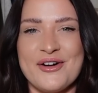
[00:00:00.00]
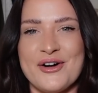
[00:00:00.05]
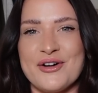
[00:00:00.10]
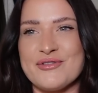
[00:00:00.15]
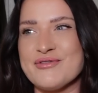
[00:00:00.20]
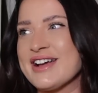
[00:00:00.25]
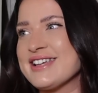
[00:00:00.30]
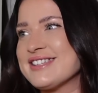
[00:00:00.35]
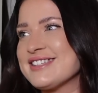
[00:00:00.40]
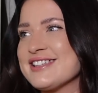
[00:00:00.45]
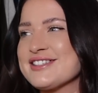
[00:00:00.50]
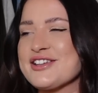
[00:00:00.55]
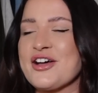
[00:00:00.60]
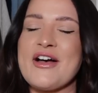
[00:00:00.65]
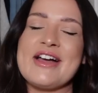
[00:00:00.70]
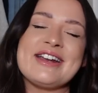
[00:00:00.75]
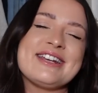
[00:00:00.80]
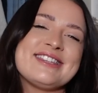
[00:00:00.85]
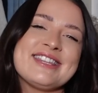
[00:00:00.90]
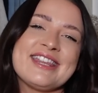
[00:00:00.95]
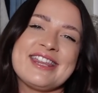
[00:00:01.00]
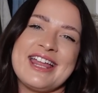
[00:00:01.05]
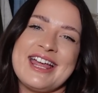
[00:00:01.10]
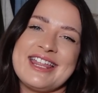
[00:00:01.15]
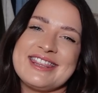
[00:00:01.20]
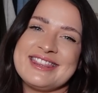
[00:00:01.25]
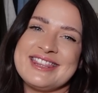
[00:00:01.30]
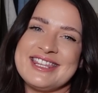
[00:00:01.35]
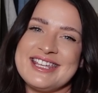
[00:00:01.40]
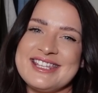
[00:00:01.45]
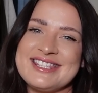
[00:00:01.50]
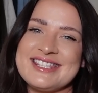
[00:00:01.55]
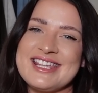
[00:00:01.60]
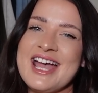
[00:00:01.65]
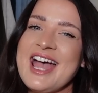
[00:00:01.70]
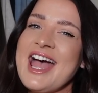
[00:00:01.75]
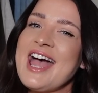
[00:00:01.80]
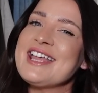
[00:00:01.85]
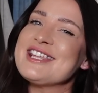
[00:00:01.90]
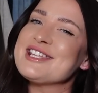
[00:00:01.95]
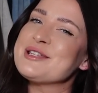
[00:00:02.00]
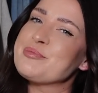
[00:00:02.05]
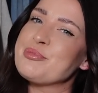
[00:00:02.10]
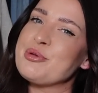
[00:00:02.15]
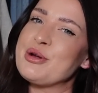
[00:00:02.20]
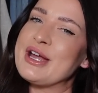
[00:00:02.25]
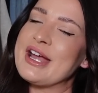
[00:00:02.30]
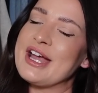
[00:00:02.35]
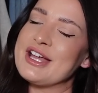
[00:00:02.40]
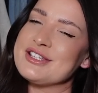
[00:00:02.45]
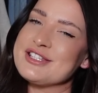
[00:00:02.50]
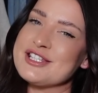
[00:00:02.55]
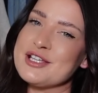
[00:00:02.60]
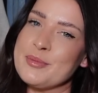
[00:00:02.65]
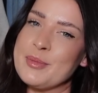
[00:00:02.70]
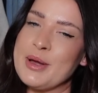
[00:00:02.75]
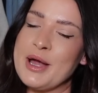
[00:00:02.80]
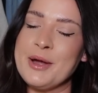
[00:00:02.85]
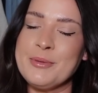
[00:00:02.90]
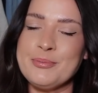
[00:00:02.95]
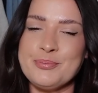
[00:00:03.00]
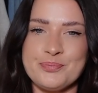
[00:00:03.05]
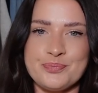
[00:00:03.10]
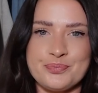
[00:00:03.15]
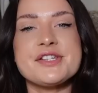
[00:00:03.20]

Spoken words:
or races or anything like that this spring summer.